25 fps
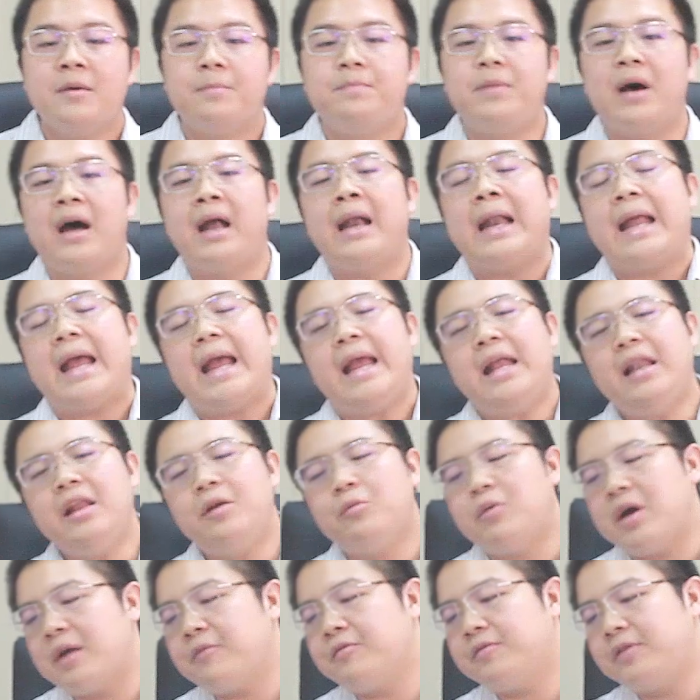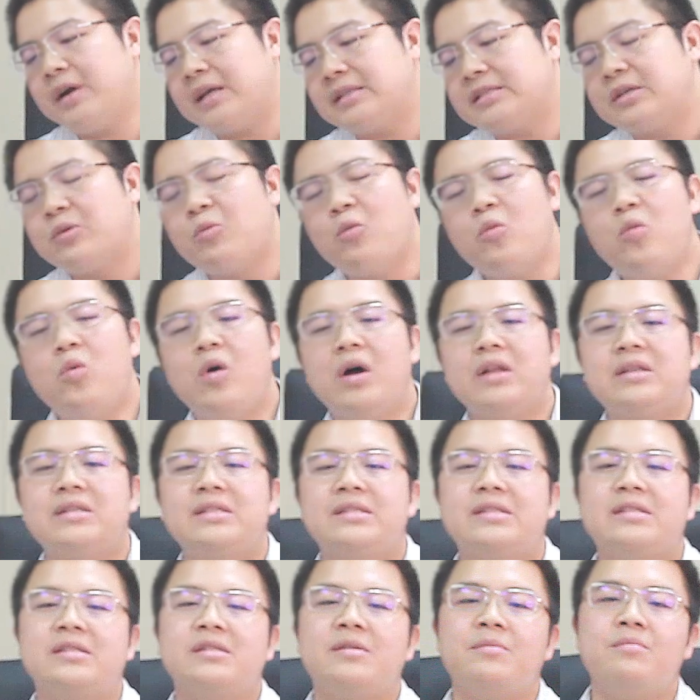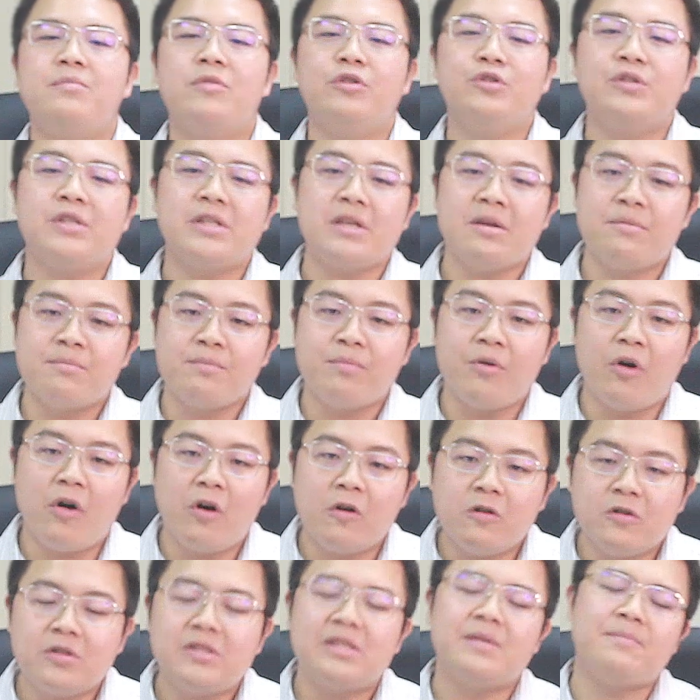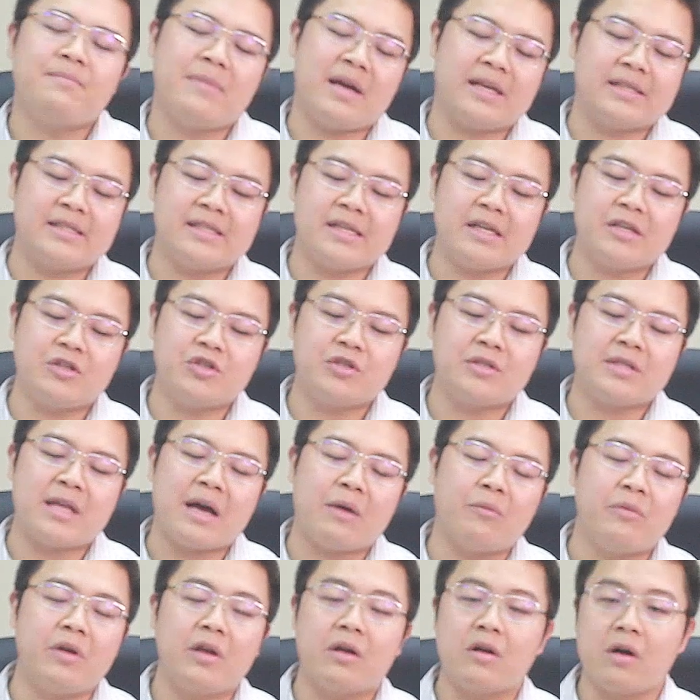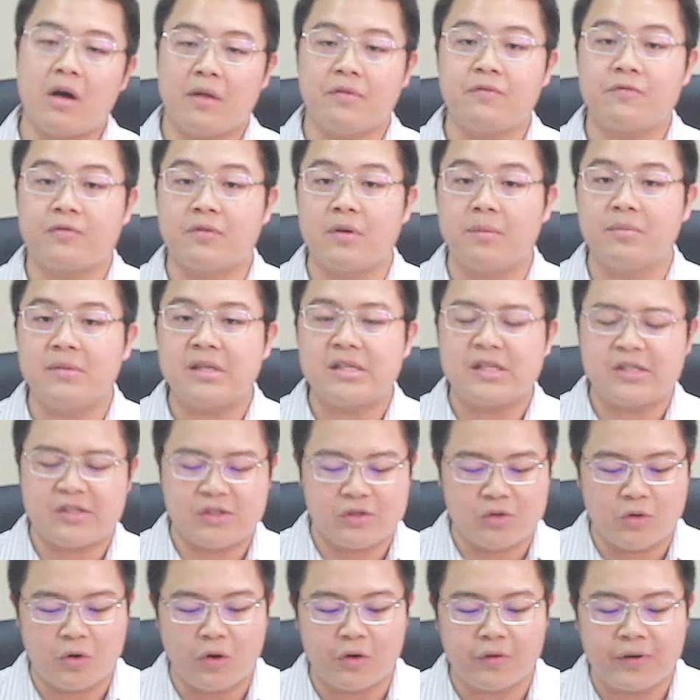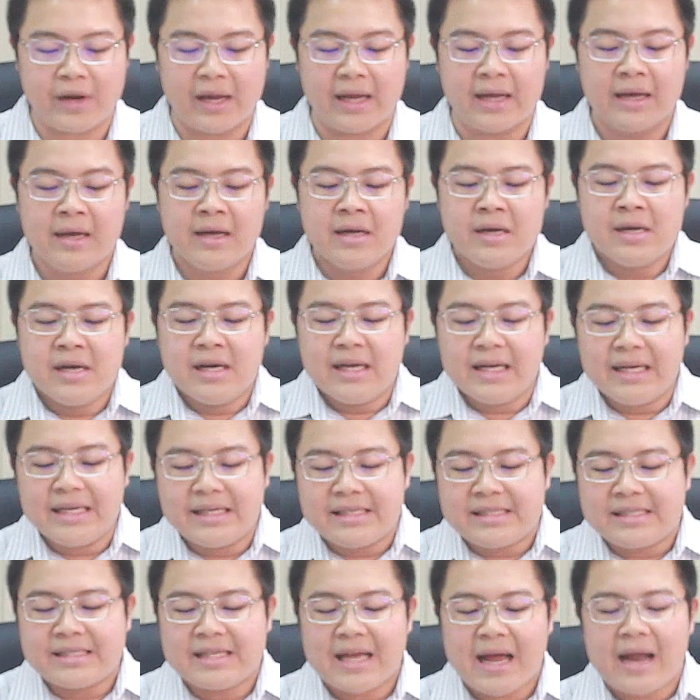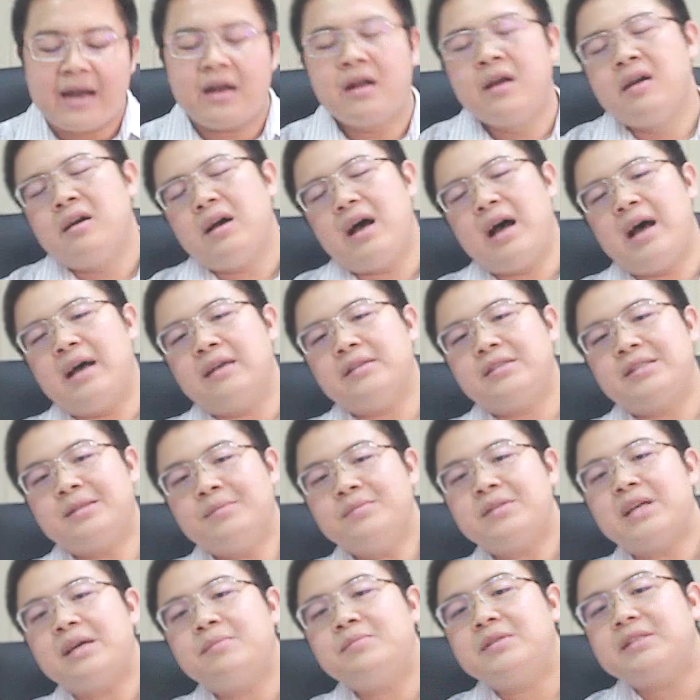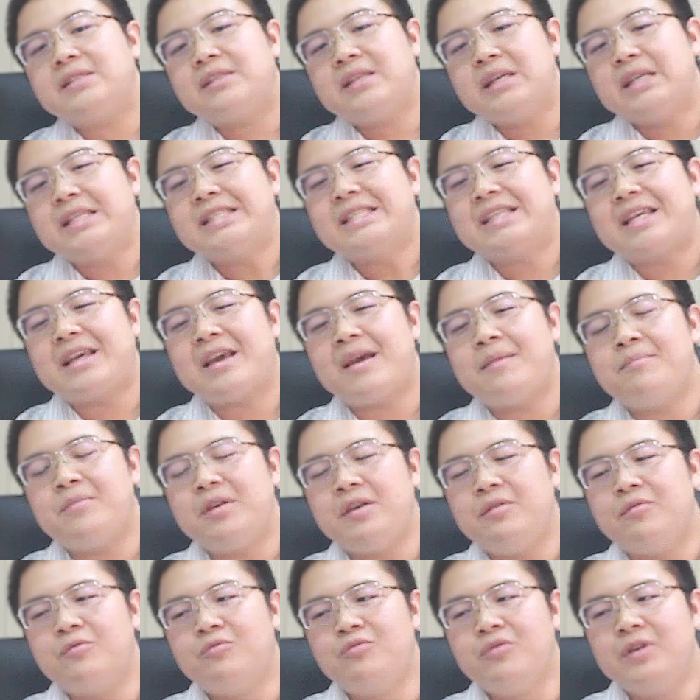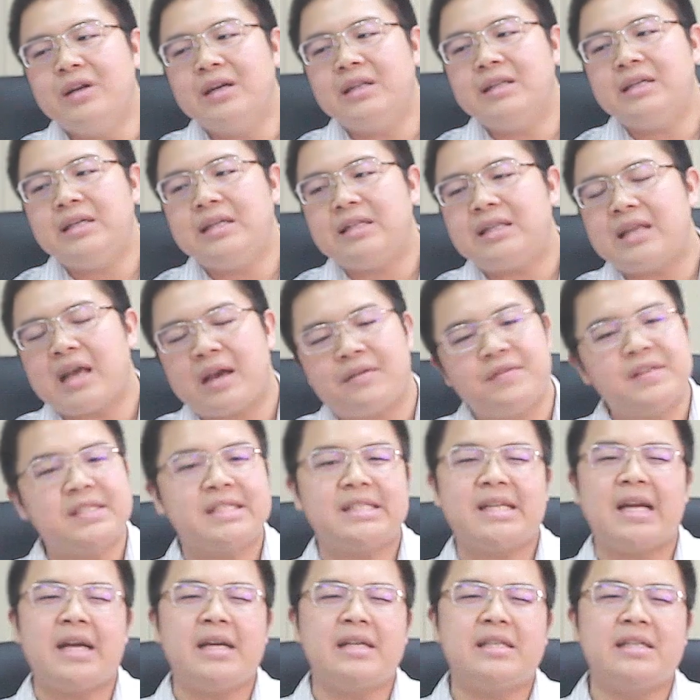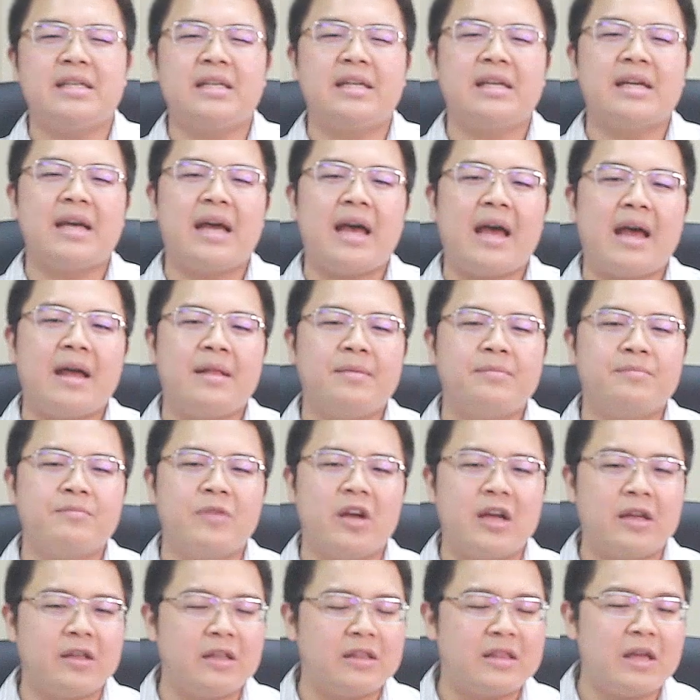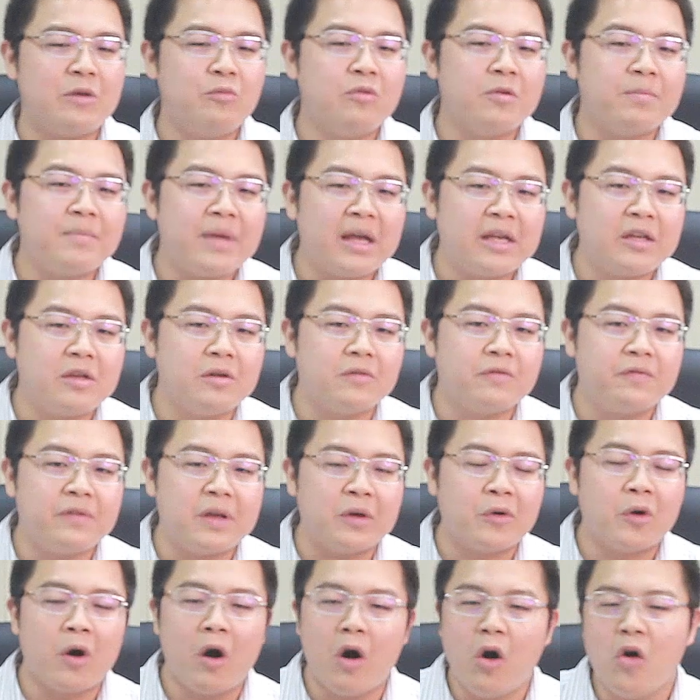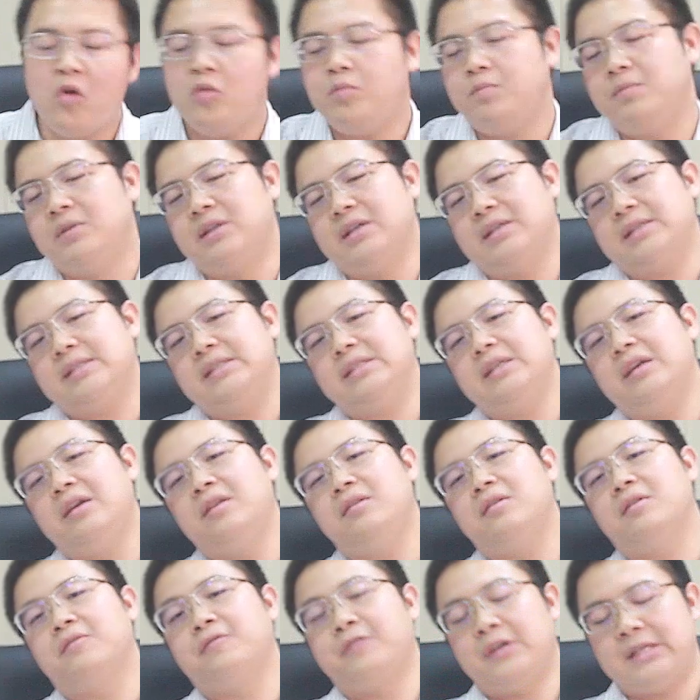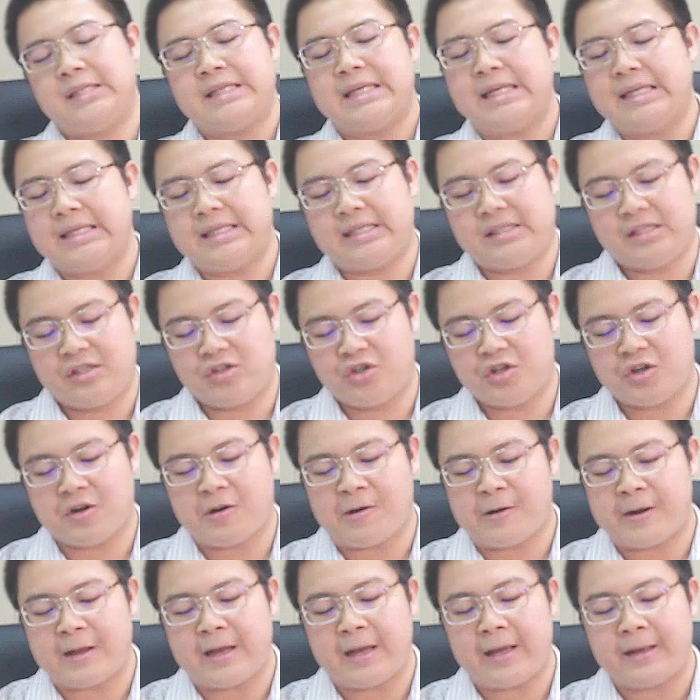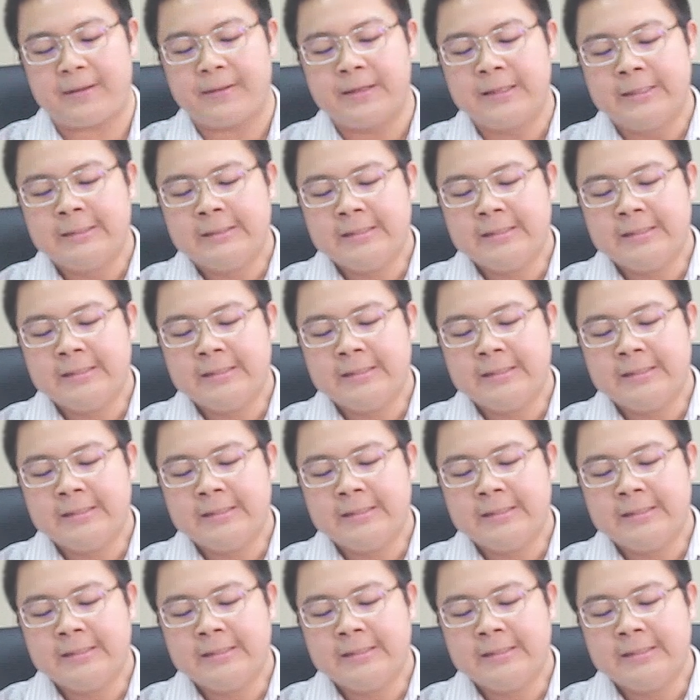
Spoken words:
But anyway, friends, what's the most important message that we got from this story? It's that sometimes things can be really devastating and they will make you feel hopeless in your fertility journey.